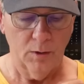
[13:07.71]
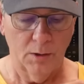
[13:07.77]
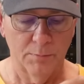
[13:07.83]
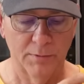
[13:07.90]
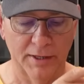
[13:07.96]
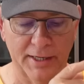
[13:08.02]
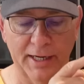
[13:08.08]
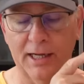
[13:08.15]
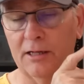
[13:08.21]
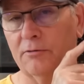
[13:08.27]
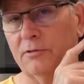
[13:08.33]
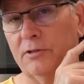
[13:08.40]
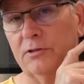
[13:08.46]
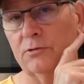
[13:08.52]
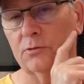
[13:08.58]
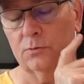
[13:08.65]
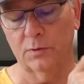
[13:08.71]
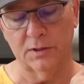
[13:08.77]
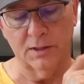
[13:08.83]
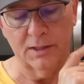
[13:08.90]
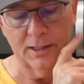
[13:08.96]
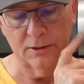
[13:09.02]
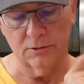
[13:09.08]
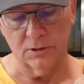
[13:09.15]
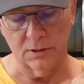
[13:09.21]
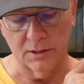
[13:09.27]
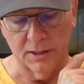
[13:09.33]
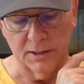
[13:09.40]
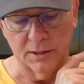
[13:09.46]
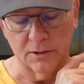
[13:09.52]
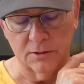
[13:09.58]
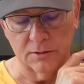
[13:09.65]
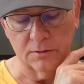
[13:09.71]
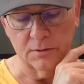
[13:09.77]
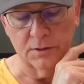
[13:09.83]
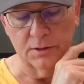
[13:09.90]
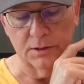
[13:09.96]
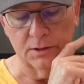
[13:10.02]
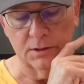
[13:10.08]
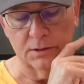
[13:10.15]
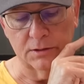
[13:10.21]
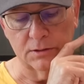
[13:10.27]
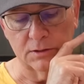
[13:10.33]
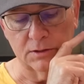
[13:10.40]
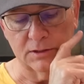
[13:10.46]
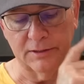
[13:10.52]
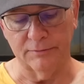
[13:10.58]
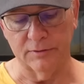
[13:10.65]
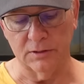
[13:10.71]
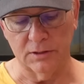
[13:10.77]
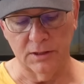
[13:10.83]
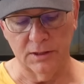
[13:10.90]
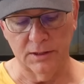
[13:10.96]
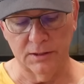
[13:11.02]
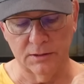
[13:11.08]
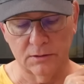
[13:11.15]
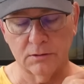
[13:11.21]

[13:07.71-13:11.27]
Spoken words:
My calories was 1,917.